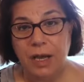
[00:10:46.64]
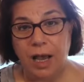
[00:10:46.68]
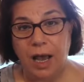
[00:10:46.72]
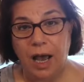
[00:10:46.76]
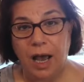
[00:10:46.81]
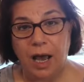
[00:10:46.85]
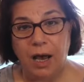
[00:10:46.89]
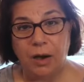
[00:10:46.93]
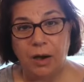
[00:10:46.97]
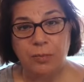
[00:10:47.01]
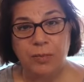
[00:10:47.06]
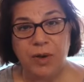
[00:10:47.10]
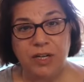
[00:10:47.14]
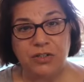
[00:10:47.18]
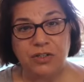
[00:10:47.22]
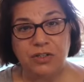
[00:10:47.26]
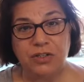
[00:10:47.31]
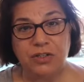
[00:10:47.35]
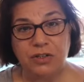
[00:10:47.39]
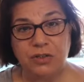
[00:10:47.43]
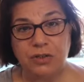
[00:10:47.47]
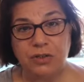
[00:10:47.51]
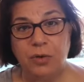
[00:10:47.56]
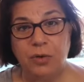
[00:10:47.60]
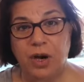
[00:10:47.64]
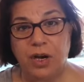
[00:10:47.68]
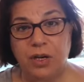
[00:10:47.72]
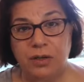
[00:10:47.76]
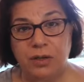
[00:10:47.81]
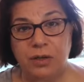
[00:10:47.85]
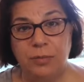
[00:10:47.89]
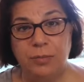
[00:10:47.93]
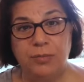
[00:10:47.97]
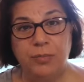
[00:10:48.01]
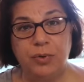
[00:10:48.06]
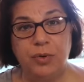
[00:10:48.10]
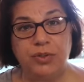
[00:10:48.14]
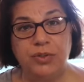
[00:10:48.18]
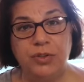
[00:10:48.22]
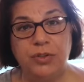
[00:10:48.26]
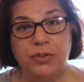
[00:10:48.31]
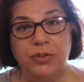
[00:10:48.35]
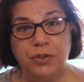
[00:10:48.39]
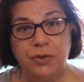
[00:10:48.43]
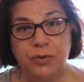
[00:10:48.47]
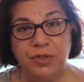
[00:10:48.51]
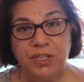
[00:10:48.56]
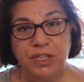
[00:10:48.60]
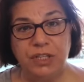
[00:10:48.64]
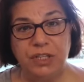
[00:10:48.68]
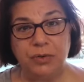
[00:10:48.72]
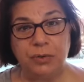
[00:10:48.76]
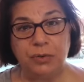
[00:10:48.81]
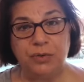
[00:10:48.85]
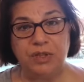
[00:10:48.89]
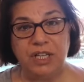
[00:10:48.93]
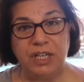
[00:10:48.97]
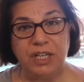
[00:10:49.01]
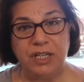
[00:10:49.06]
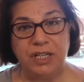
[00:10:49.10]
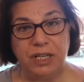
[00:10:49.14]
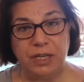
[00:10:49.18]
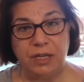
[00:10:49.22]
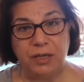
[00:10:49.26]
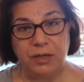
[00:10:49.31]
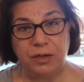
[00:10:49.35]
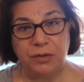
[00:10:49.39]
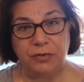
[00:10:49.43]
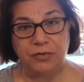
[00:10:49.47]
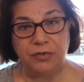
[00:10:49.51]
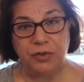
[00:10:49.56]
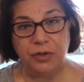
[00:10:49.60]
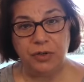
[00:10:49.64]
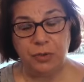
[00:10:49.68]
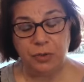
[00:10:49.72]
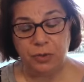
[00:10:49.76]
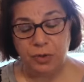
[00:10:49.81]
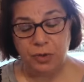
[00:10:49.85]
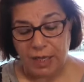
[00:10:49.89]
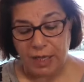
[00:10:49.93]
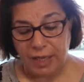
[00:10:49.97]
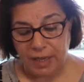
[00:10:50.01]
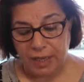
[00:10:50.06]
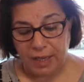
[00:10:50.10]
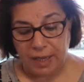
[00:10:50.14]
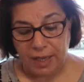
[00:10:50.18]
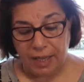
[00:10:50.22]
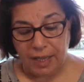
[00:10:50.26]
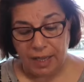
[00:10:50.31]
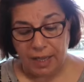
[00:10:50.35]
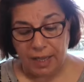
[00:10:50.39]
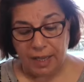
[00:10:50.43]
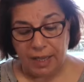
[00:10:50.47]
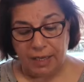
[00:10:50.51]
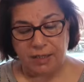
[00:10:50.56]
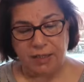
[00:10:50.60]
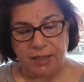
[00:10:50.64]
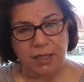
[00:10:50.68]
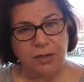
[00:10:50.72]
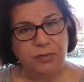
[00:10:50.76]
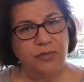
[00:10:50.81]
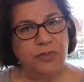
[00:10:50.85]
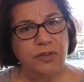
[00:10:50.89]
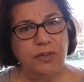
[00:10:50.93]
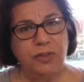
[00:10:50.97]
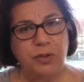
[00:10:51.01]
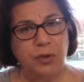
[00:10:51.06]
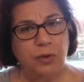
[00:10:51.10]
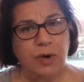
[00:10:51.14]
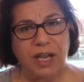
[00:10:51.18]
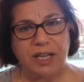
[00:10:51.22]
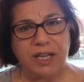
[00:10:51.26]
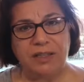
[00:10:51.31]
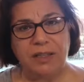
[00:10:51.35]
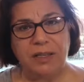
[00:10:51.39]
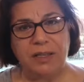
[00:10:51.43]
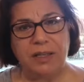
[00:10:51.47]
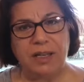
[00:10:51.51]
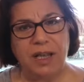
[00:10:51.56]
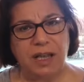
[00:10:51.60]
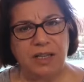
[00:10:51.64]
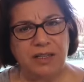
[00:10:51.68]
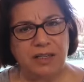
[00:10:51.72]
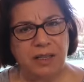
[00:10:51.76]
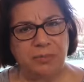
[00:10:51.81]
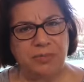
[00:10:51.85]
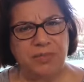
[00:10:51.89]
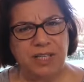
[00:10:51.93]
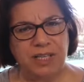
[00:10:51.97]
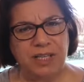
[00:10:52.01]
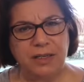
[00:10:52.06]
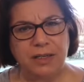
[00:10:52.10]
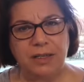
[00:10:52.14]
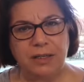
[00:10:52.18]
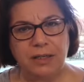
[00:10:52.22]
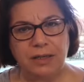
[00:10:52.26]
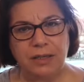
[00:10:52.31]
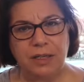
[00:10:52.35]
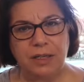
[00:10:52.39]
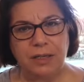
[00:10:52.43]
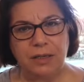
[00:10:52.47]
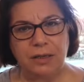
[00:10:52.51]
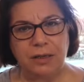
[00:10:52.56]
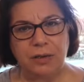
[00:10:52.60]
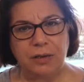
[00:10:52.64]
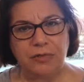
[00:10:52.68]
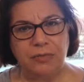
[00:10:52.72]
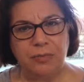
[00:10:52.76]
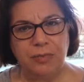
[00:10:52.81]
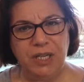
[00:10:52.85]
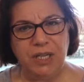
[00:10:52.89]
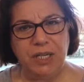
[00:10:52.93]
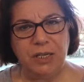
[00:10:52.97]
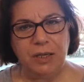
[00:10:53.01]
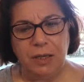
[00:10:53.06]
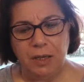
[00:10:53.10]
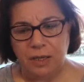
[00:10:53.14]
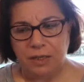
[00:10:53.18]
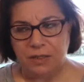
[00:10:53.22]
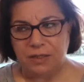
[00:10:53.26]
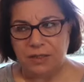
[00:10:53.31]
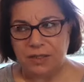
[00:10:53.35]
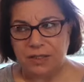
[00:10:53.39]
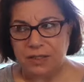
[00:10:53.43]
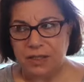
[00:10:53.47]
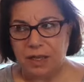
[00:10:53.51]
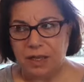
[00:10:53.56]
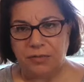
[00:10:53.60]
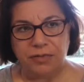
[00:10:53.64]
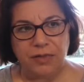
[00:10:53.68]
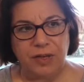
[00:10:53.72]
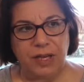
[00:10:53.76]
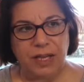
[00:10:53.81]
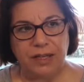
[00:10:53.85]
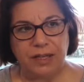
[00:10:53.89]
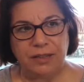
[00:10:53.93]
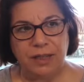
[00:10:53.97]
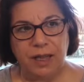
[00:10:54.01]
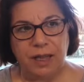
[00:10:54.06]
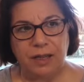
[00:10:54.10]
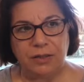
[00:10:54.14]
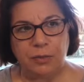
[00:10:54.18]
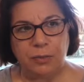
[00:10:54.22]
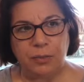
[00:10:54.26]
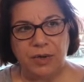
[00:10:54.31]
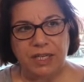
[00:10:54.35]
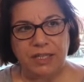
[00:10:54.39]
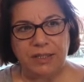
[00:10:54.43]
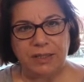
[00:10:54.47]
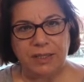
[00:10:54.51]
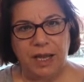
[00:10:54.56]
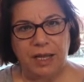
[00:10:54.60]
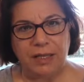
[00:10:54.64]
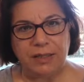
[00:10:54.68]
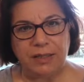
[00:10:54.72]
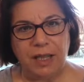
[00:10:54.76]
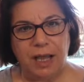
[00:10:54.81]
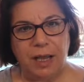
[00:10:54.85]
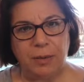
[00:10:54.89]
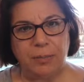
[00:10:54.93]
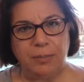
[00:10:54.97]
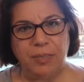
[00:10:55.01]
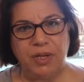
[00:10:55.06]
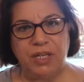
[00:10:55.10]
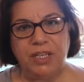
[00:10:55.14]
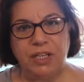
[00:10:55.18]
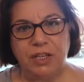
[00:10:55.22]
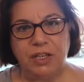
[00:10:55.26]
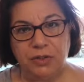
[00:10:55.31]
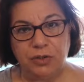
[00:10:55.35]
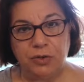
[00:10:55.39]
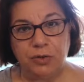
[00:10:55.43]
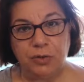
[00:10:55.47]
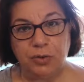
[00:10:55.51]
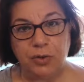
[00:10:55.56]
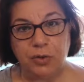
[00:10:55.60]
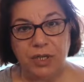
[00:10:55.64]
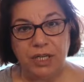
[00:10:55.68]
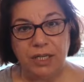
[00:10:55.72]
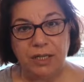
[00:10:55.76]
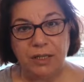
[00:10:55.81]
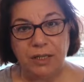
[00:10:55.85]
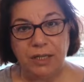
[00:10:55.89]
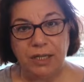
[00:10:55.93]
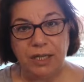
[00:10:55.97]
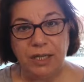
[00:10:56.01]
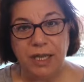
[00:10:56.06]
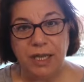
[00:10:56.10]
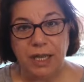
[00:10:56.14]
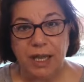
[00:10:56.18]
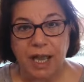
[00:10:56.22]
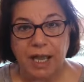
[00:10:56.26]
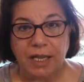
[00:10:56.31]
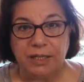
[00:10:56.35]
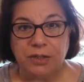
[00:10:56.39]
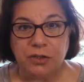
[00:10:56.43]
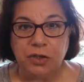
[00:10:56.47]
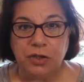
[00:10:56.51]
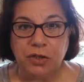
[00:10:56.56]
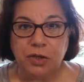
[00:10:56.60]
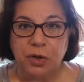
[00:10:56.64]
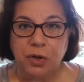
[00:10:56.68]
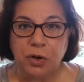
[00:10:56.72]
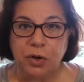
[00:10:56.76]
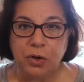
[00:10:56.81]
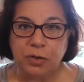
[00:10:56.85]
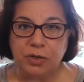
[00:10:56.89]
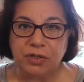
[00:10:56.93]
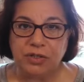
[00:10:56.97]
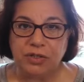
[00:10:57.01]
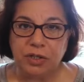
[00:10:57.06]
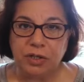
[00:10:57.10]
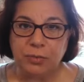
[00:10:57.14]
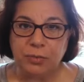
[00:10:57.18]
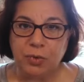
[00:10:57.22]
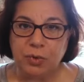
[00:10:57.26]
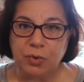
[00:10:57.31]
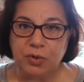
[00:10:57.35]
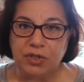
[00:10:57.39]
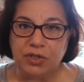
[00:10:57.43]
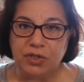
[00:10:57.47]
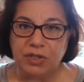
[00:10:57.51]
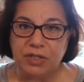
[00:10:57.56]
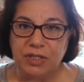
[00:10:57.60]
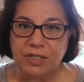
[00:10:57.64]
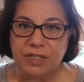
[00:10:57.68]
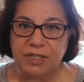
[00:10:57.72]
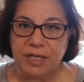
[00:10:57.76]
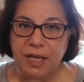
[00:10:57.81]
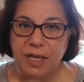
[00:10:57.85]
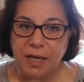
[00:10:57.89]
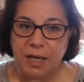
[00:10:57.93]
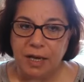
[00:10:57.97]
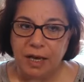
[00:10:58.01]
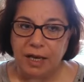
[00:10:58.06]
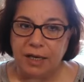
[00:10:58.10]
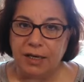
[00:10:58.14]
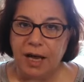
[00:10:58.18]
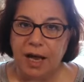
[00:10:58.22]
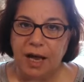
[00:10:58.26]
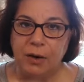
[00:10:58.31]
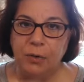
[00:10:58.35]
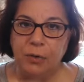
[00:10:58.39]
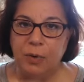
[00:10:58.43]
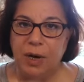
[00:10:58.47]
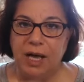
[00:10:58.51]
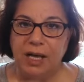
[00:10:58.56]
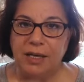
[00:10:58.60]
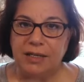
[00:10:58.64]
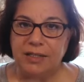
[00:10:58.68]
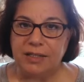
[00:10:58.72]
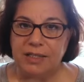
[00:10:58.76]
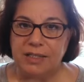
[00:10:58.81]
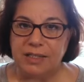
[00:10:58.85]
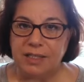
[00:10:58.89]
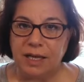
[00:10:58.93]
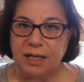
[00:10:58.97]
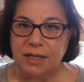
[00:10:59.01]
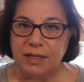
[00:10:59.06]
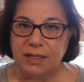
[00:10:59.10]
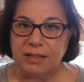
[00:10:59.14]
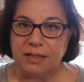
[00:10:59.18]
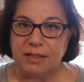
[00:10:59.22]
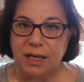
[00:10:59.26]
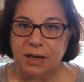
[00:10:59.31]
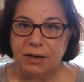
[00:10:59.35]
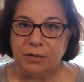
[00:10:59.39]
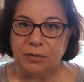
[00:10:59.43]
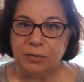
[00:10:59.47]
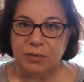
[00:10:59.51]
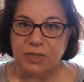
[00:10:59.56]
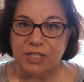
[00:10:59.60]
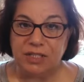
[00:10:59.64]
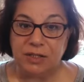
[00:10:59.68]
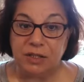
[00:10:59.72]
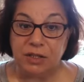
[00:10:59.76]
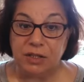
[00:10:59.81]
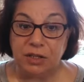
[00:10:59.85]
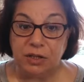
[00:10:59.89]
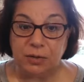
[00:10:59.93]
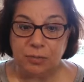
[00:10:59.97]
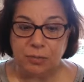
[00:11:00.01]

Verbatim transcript: how much you are important, you need to take care of you. And even though I think I am taking care of me, stuff like that, when that happened, it really, and the hurt emotions and how I sunk down with the